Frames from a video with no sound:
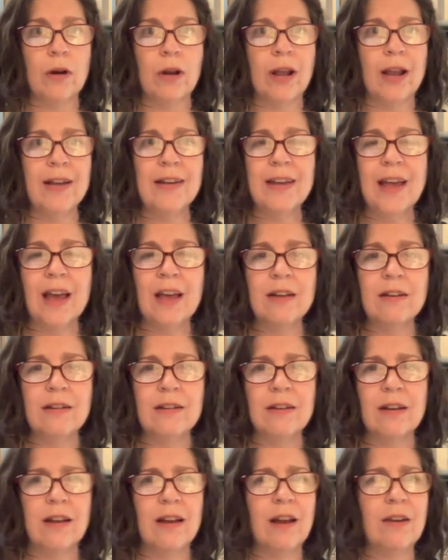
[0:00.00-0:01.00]
and yet
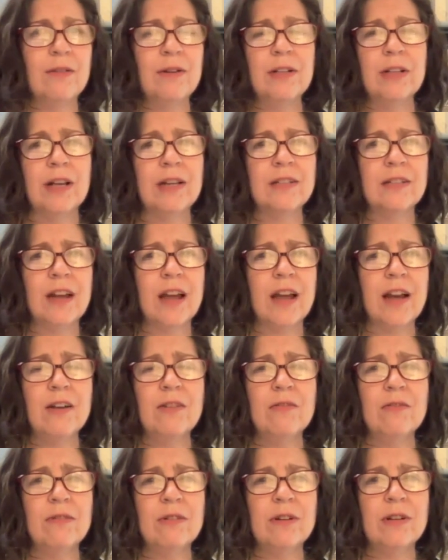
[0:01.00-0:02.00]
I realized I
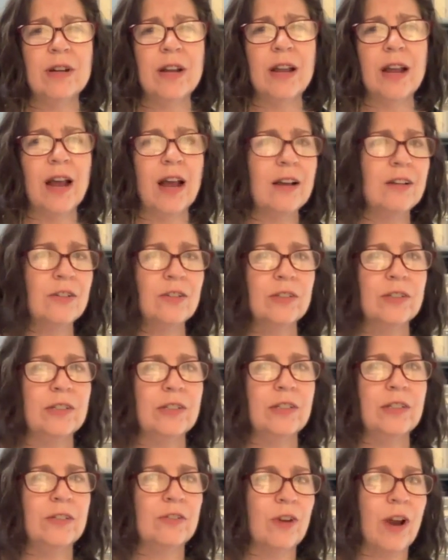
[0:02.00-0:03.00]
don't
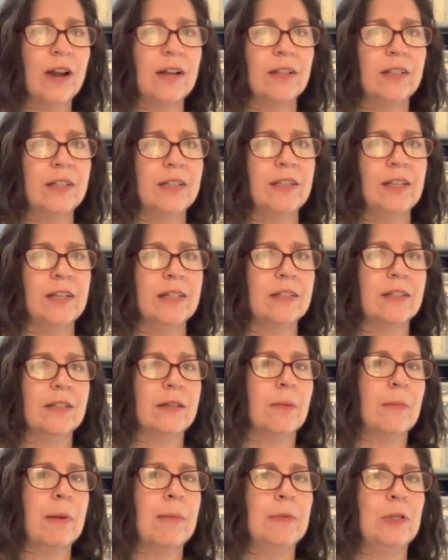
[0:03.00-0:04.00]
actually dry clean things
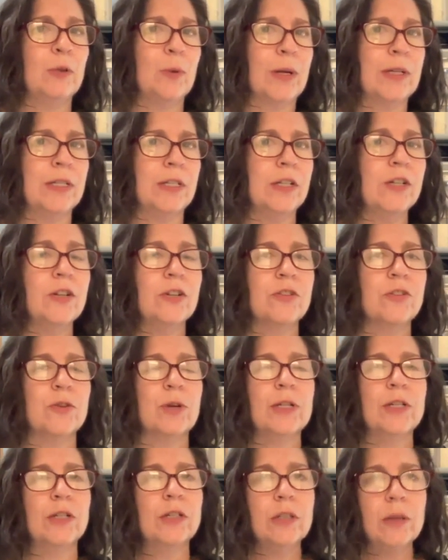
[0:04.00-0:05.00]
except maybe twice a year. And so I
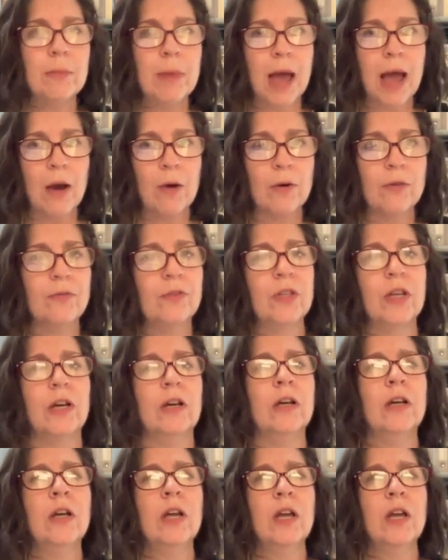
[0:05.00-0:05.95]
took them out of the